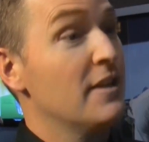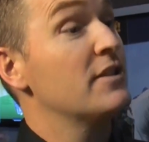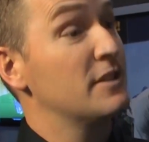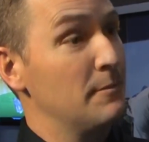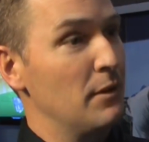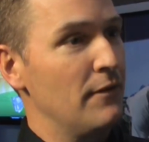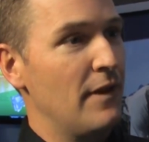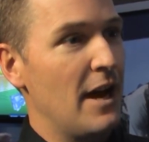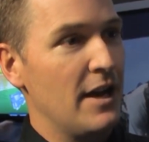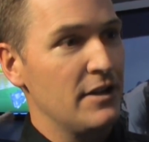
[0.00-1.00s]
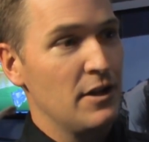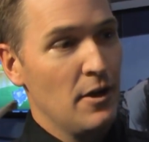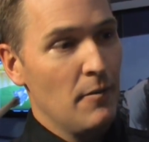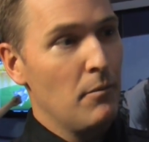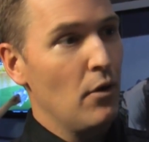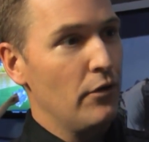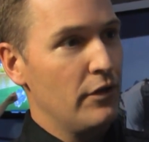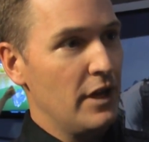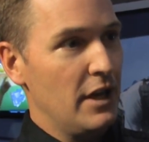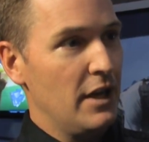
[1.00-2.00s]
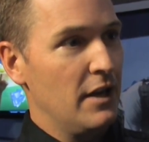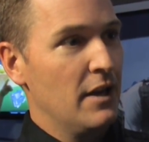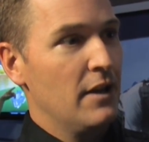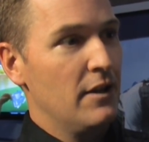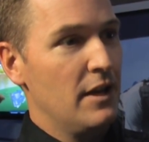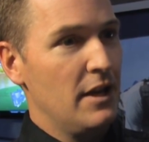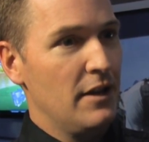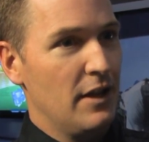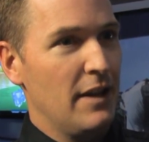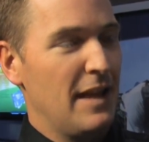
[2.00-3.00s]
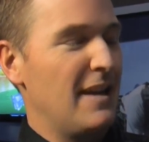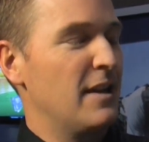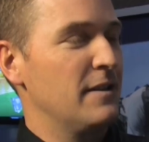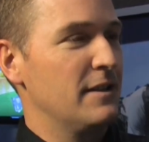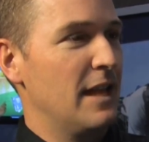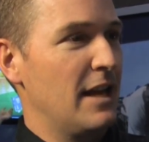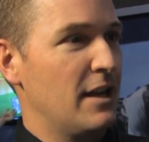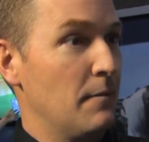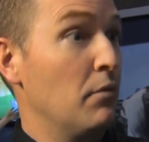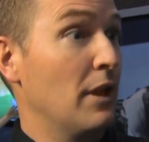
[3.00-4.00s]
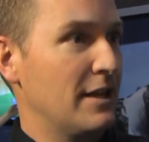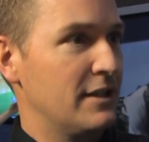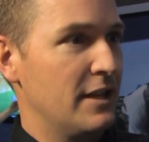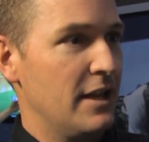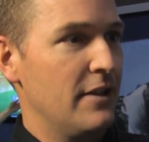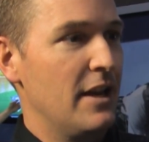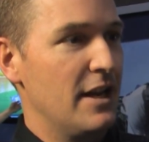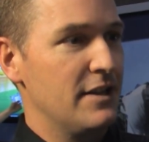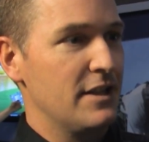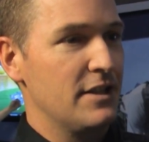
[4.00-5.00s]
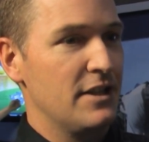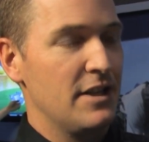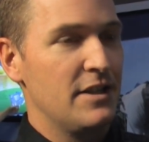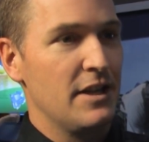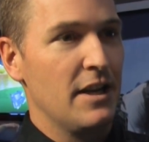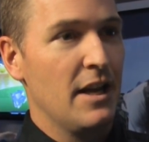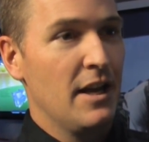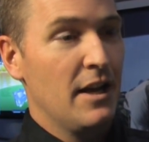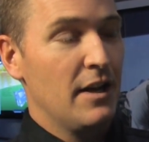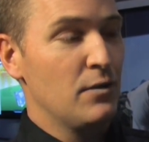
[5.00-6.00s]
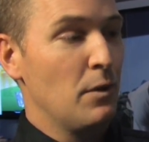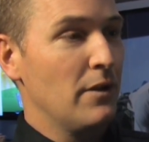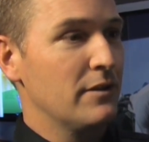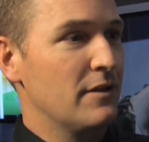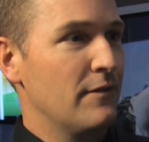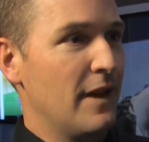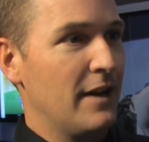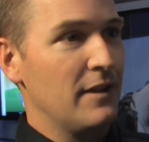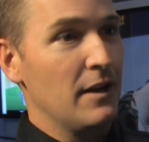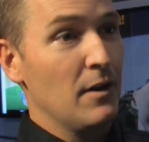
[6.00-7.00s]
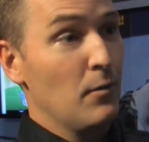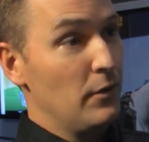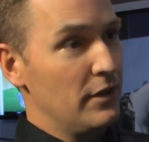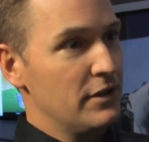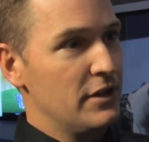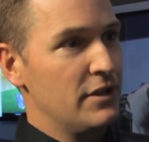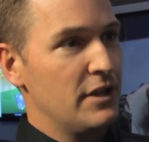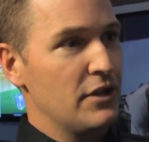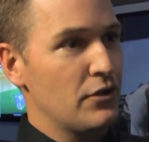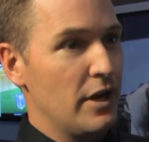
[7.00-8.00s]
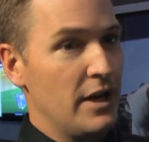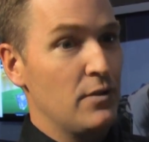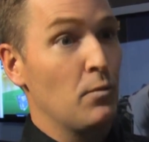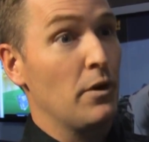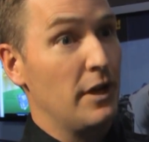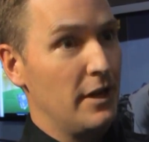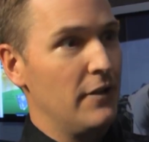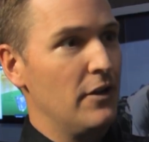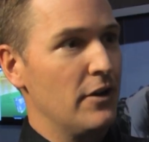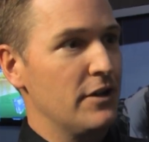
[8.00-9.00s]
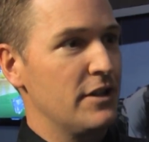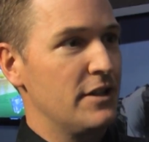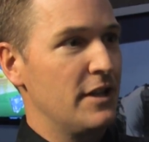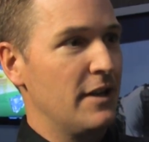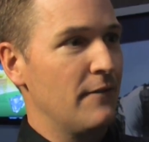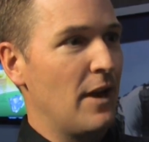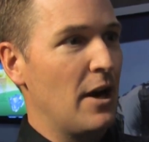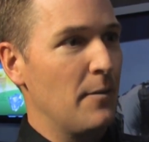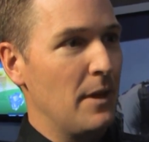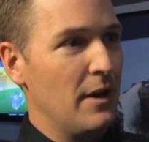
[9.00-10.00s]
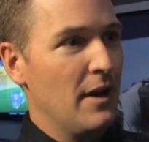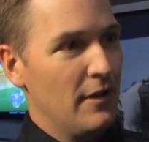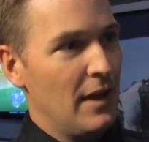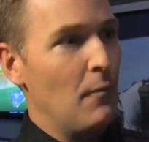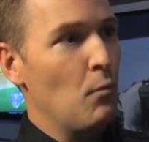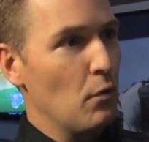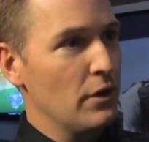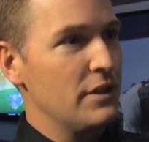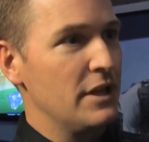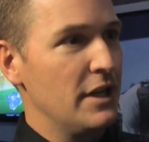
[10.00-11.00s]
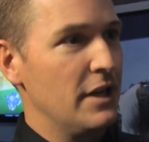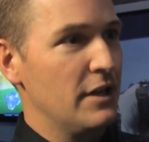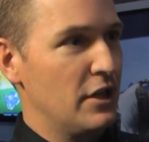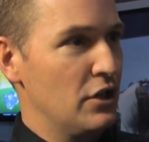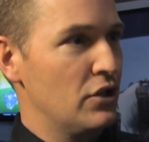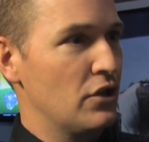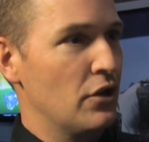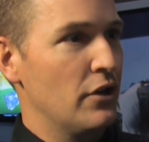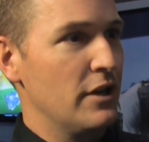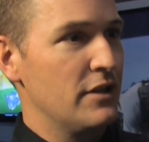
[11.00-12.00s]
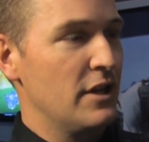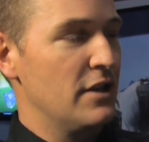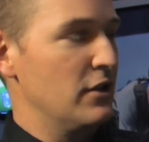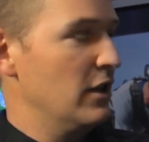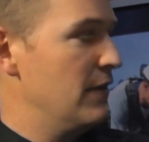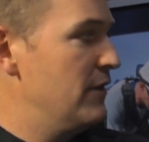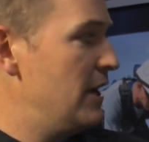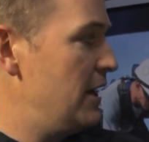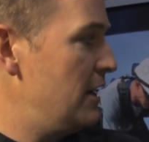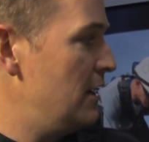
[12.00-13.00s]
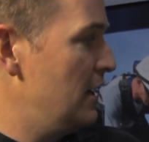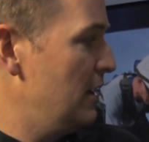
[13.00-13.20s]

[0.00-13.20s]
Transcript: simplifies both the, the, the that, that complexity that has existed, as well as the fact that with existing trades working in their existing environment, that warranty concern is, is alleviated.